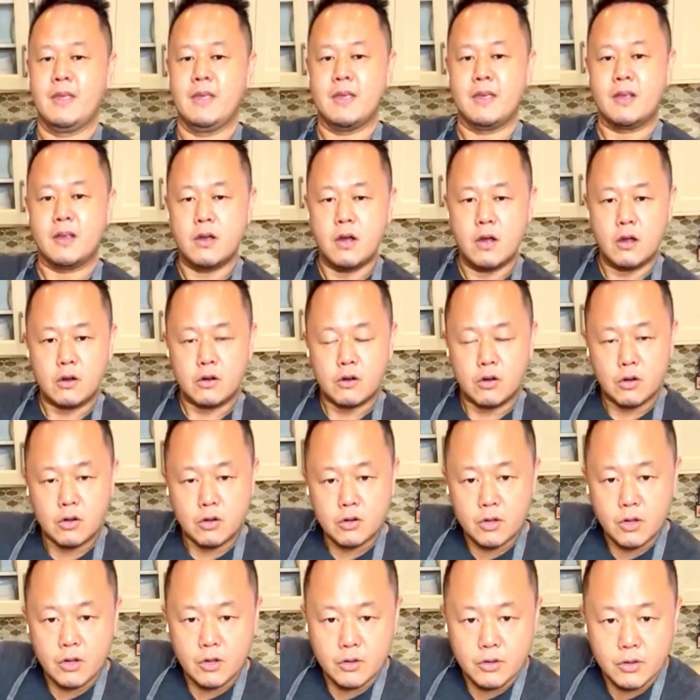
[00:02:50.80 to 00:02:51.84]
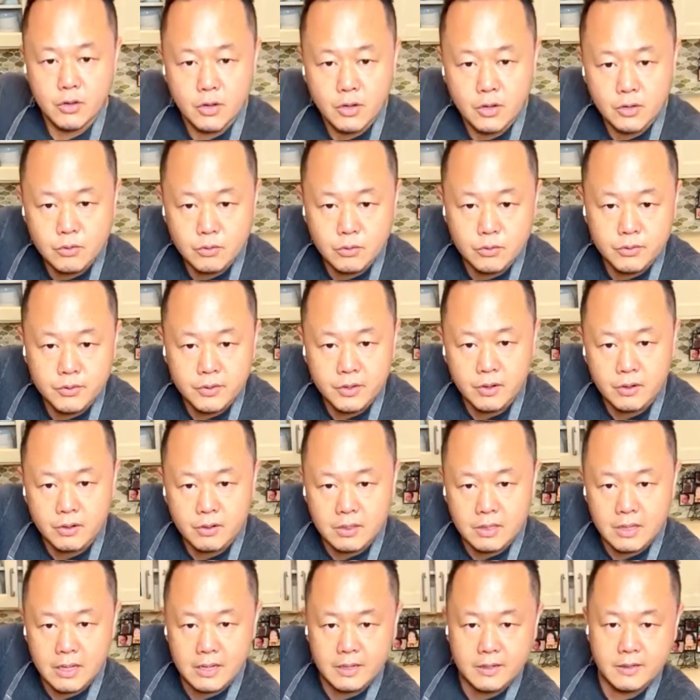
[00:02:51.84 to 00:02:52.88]
Concord, North
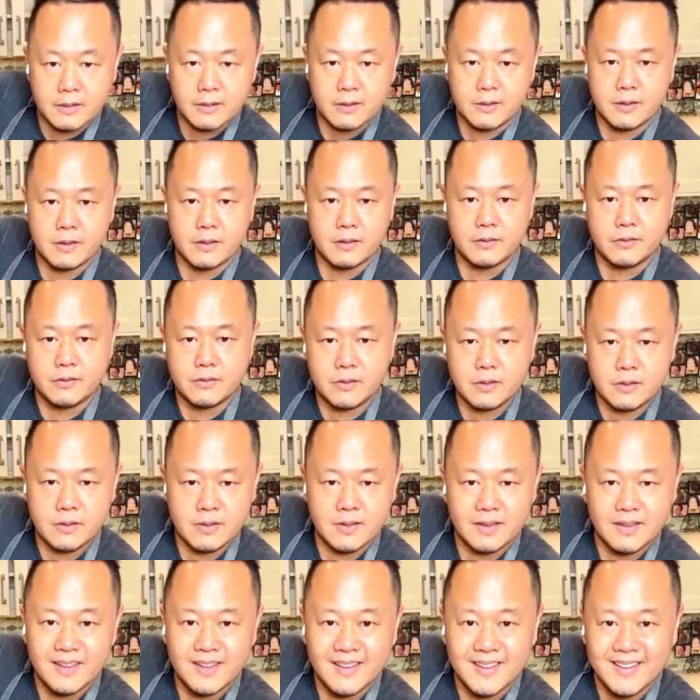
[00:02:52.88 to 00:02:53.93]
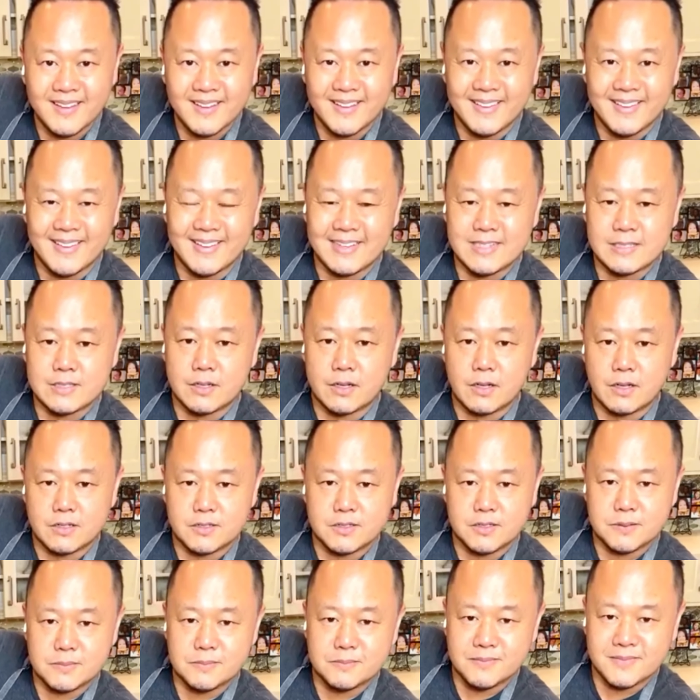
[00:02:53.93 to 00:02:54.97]
Carolina, Kelsey, that's
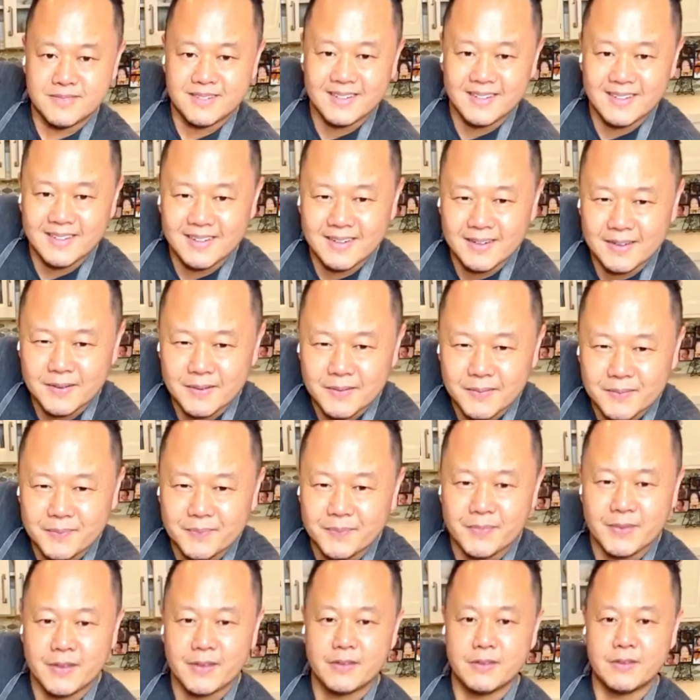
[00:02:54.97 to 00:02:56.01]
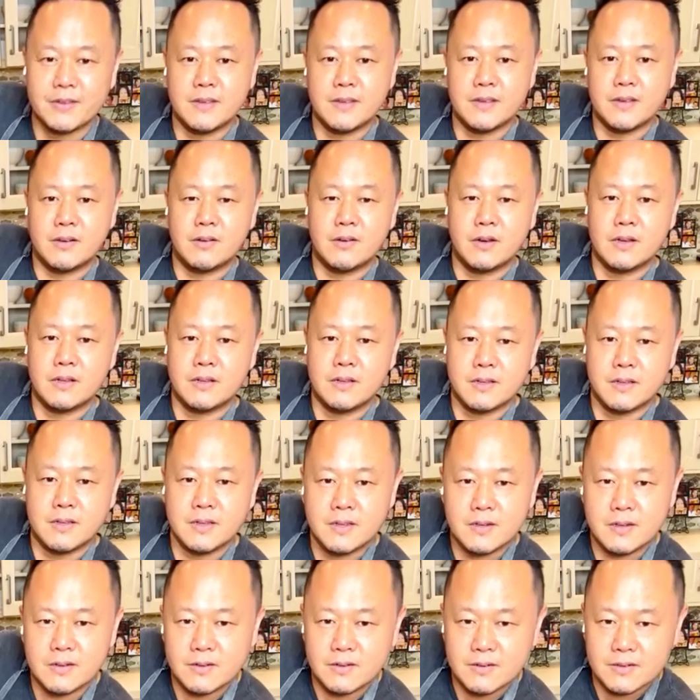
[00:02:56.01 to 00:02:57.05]
awesome. Let's see, great to
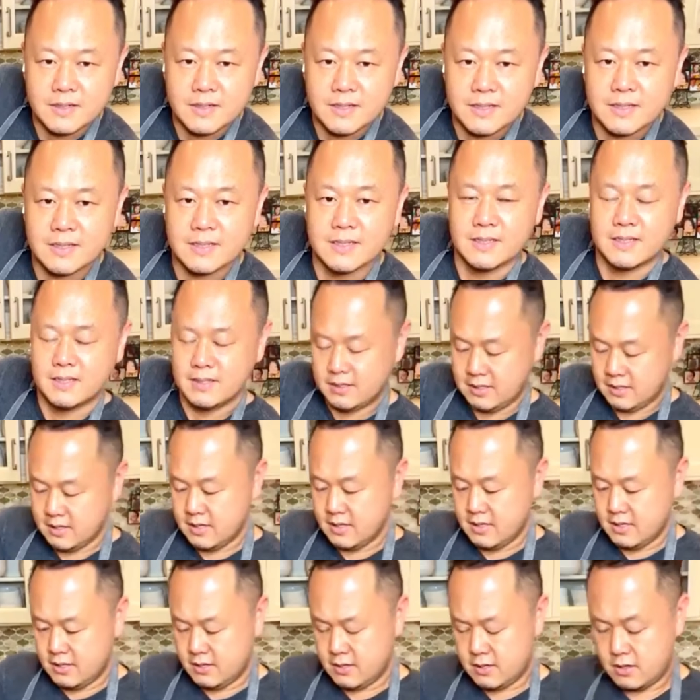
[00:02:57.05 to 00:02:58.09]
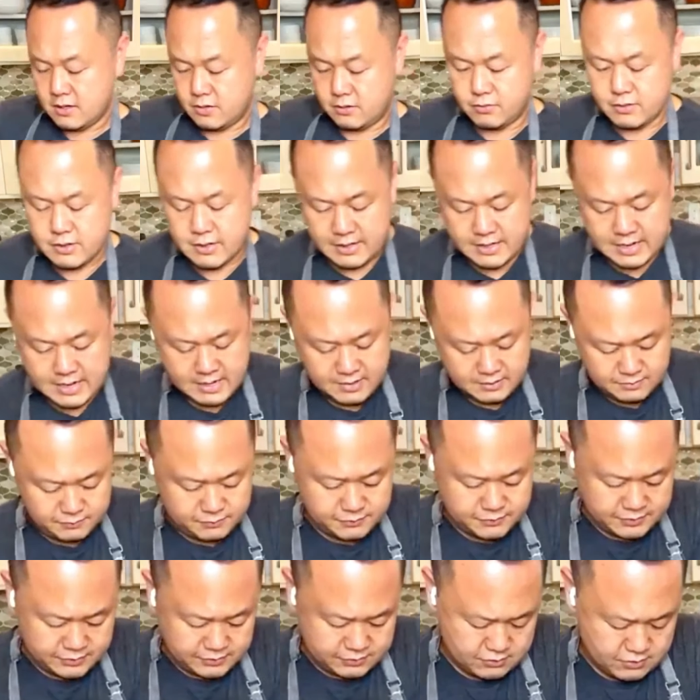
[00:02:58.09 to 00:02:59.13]
hear. Greg
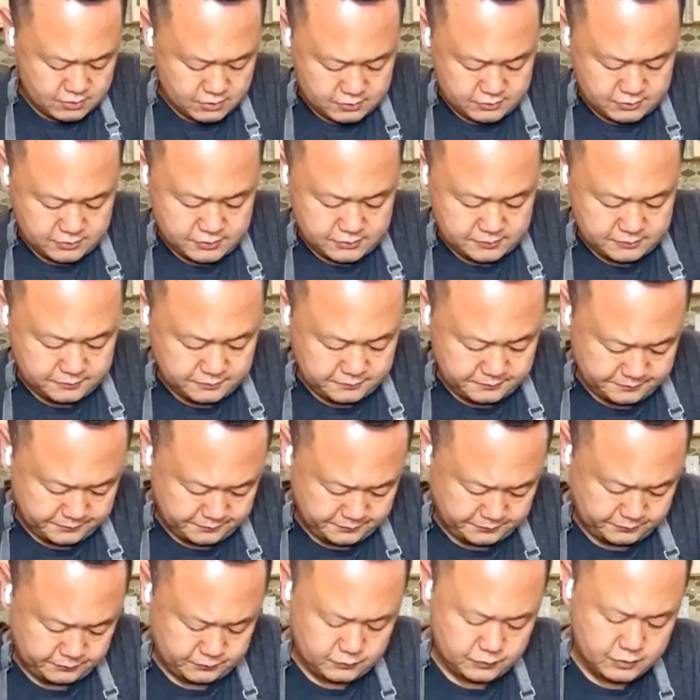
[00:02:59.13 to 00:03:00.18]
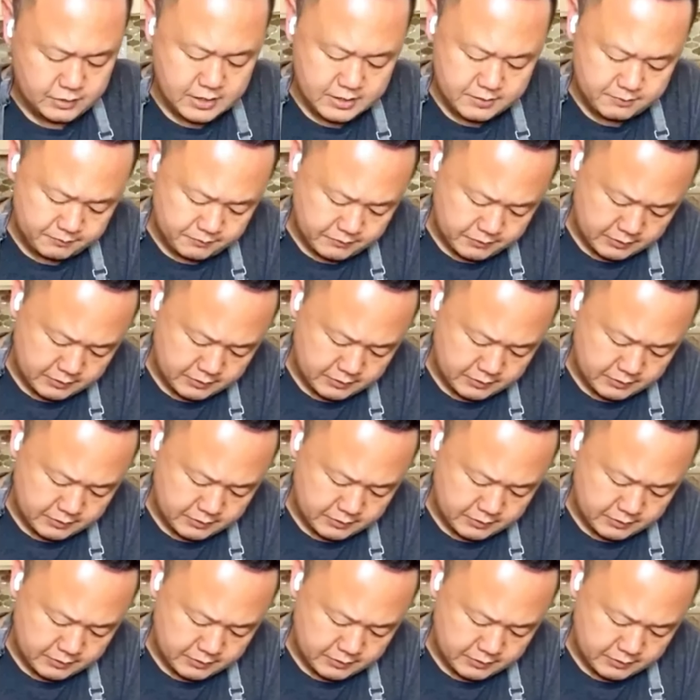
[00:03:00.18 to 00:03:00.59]
Adams, that's awesome. Okay,